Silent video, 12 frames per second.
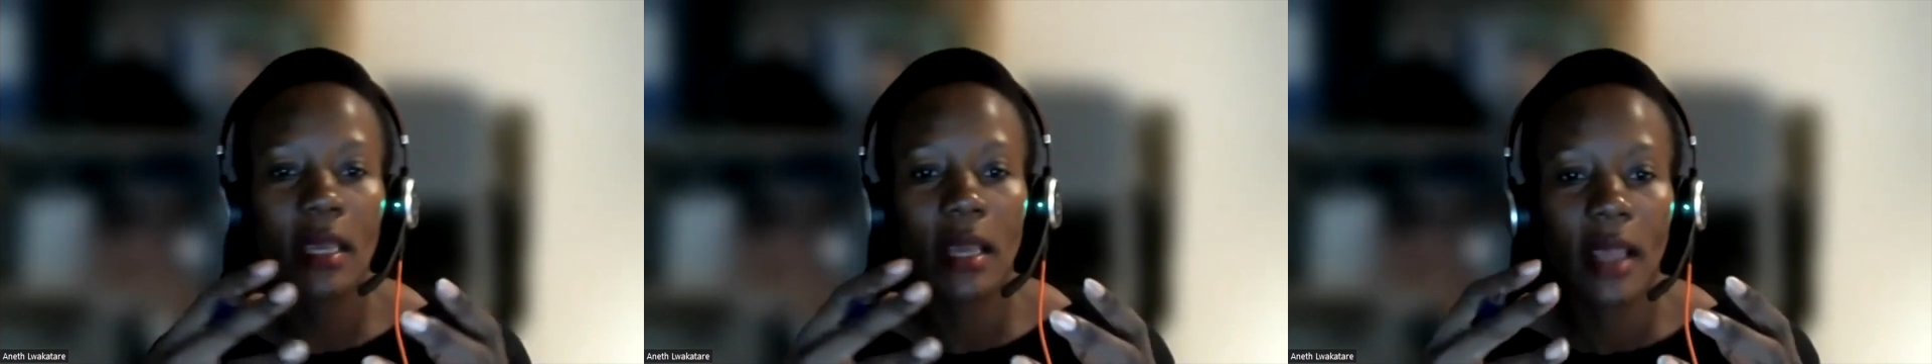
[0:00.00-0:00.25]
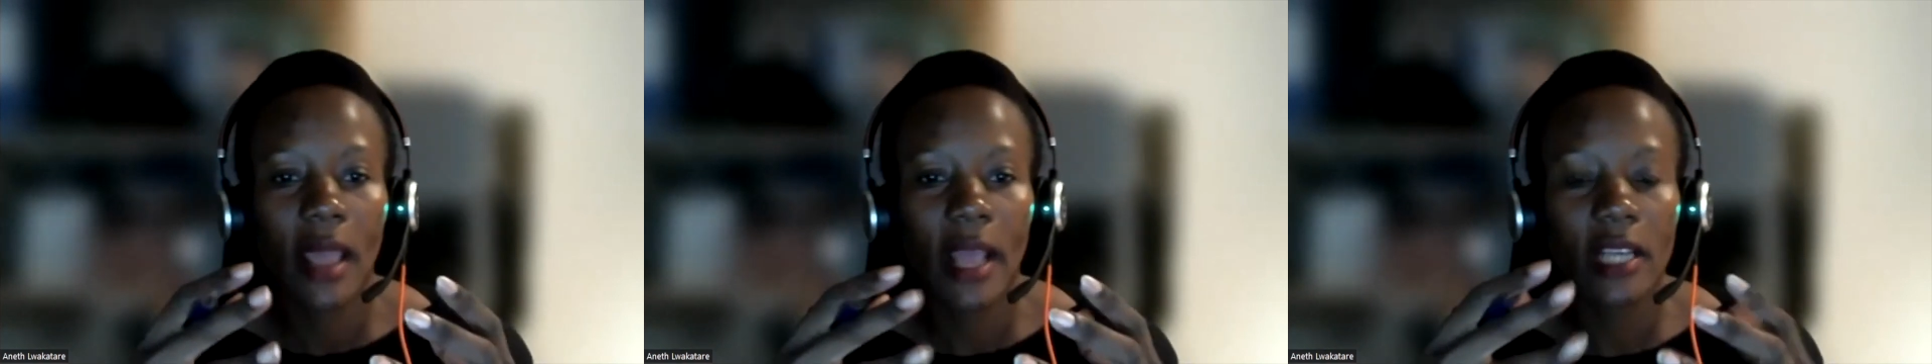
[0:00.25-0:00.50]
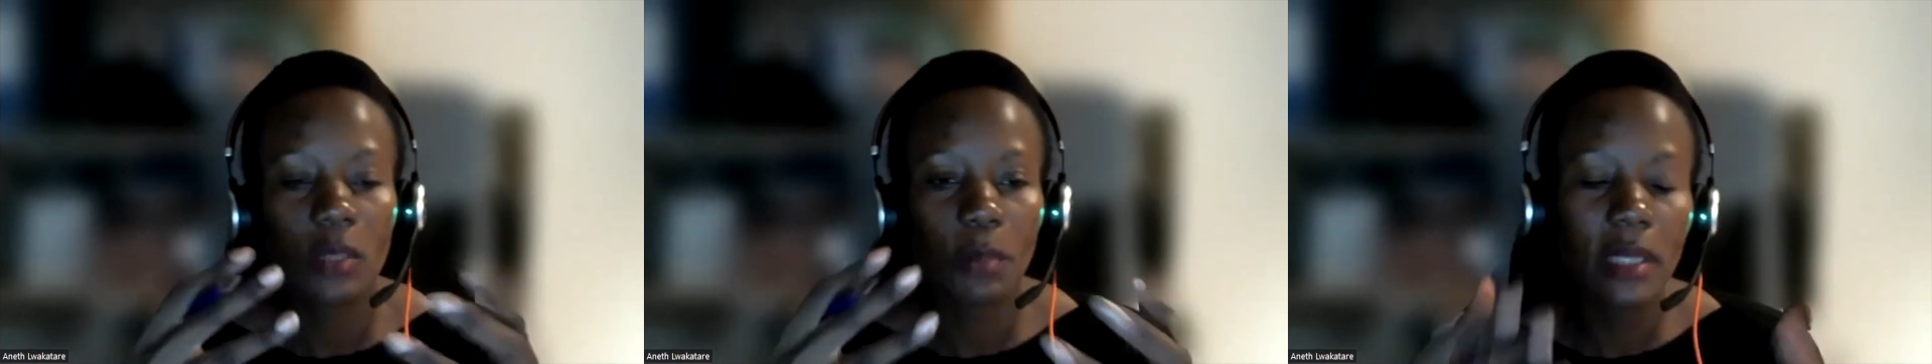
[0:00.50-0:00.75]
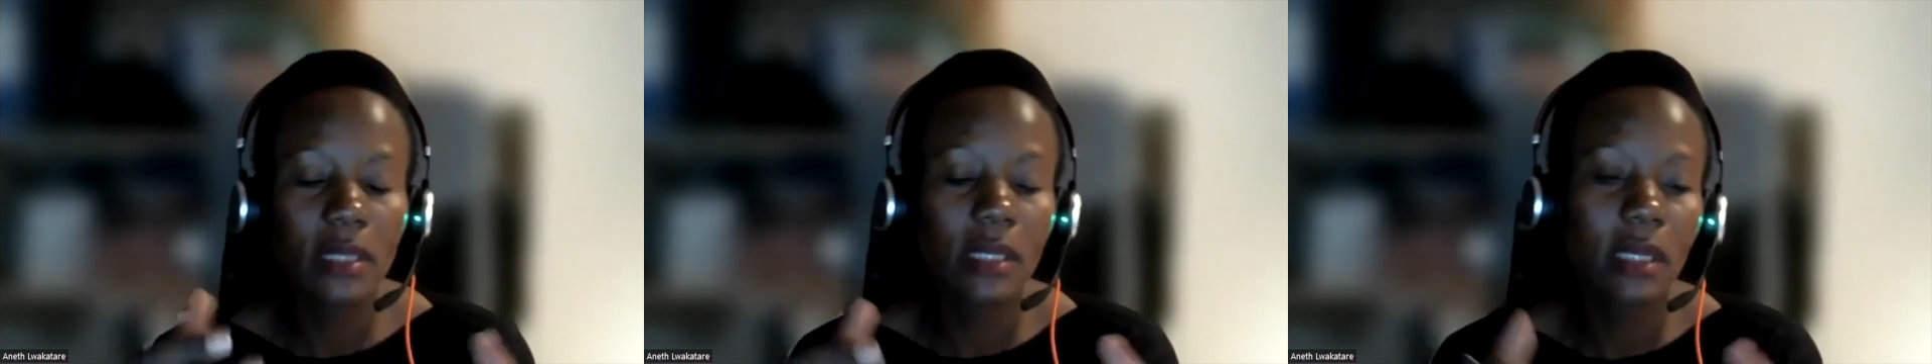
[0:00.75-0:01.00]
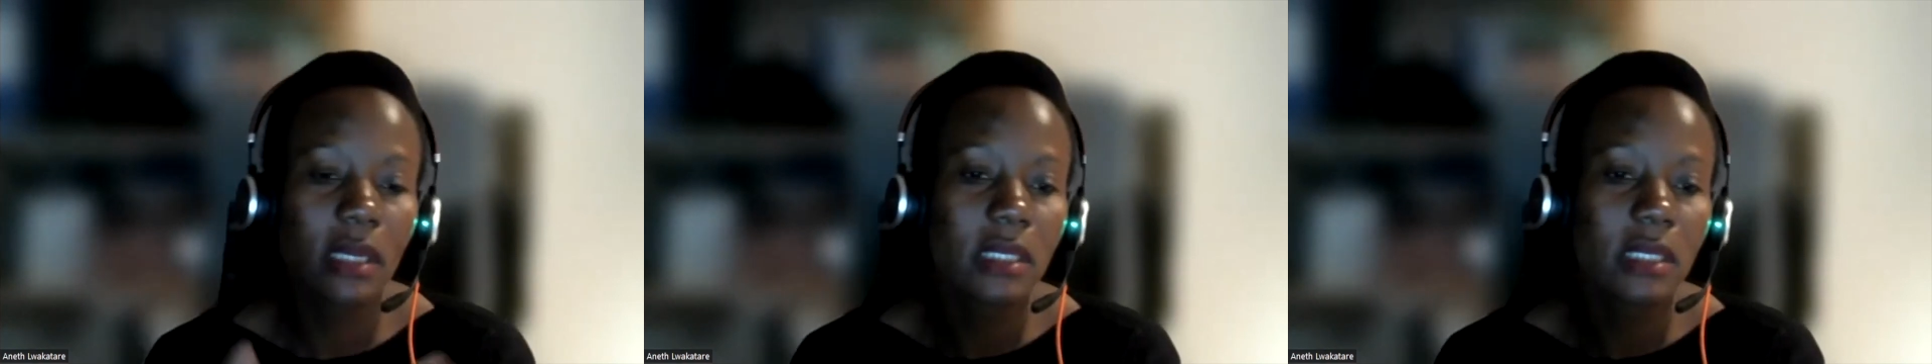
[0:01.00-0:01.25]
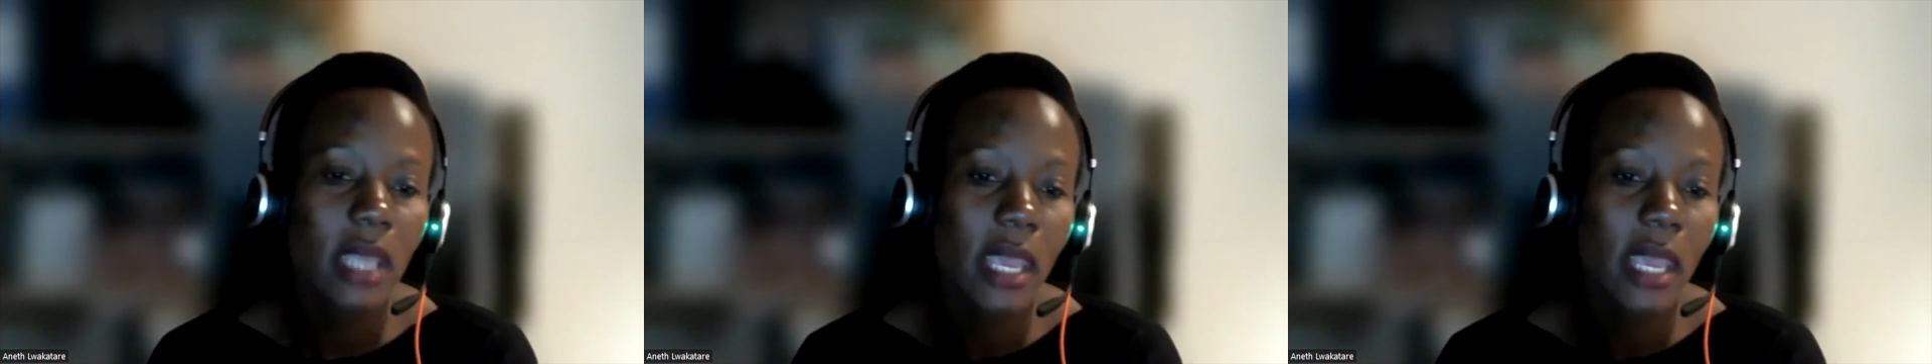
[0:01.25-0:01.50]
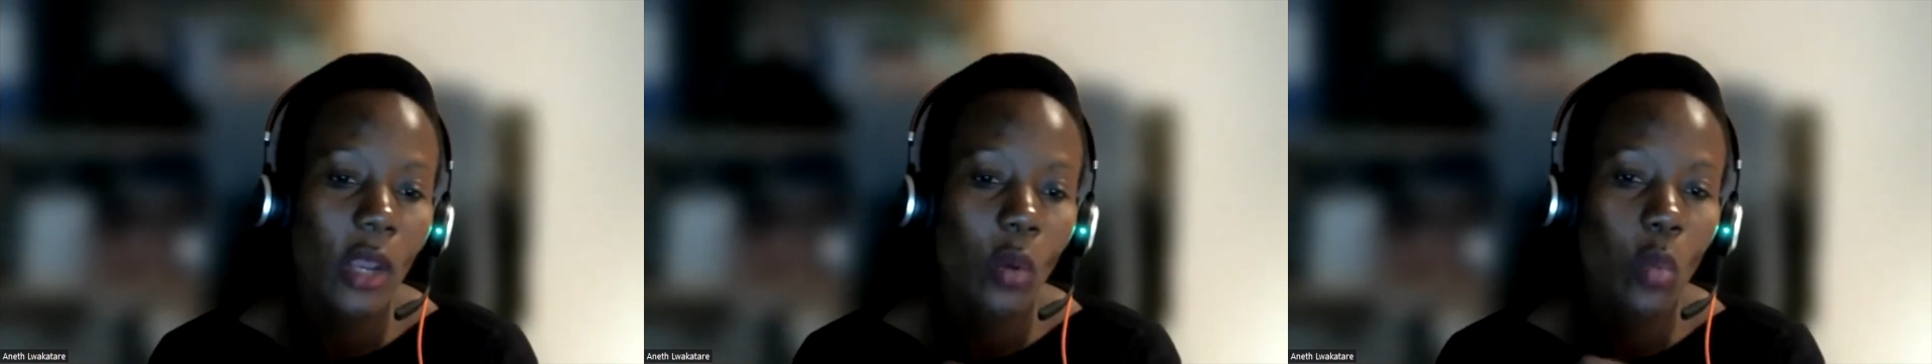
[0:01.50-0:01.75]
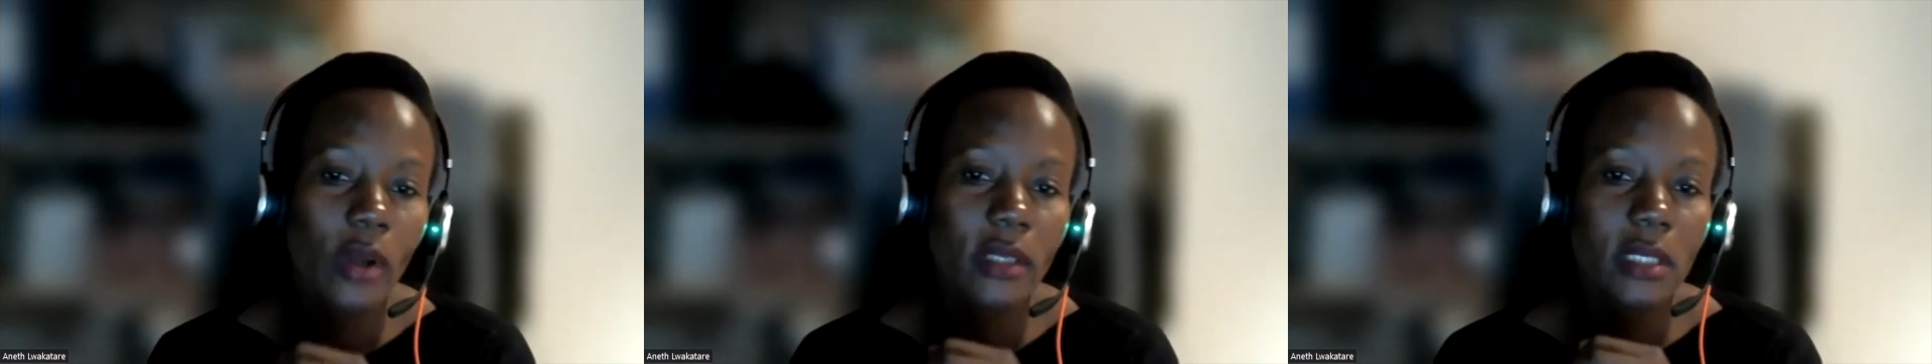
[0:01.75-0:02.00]
explicitly say
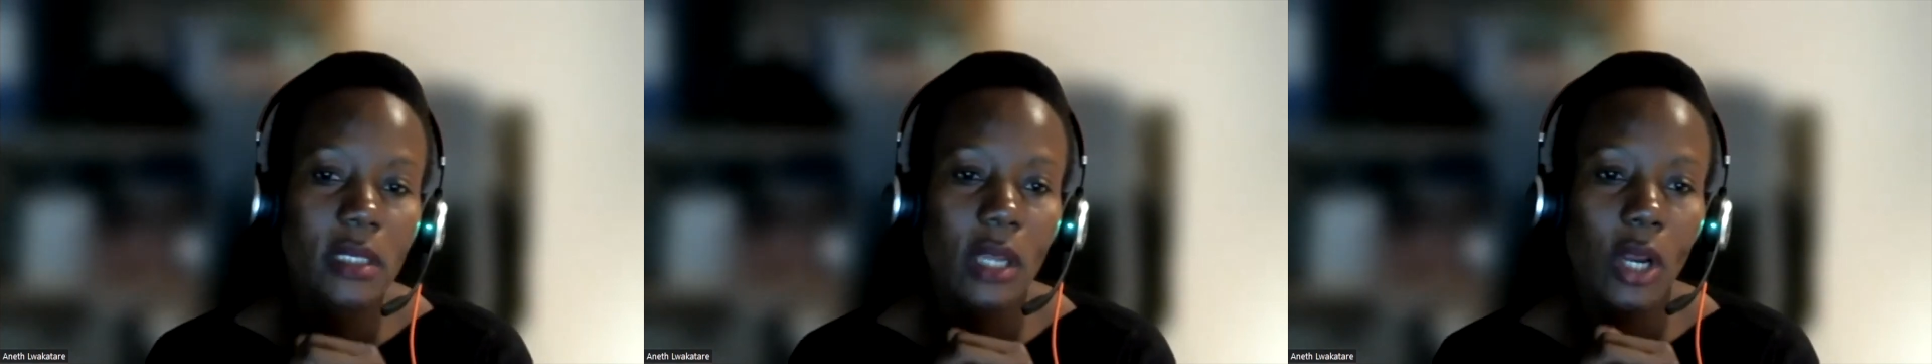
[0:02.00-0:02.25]
what